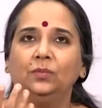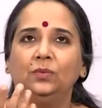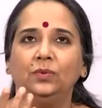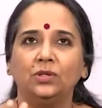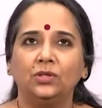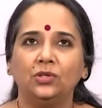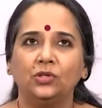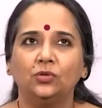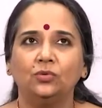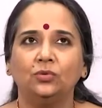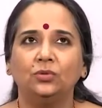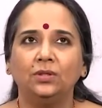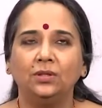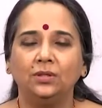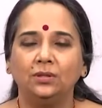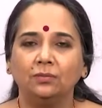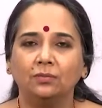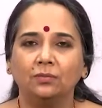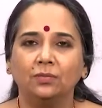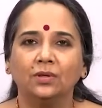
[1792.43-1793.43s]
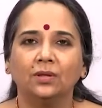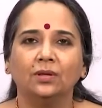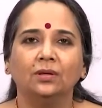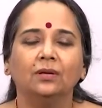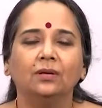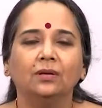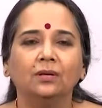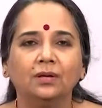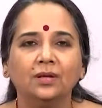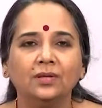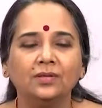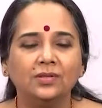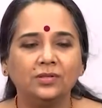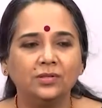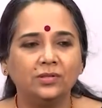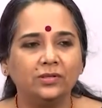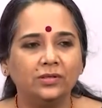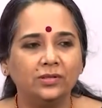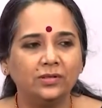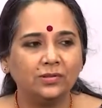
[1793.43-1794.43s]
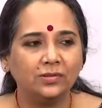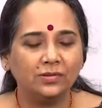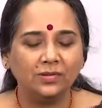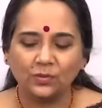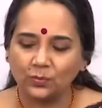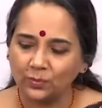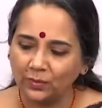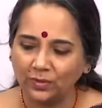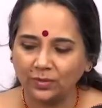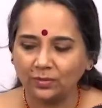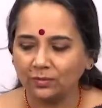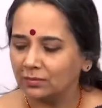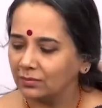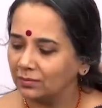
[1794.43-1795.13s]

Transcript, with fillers: the shruti uh, considerations, but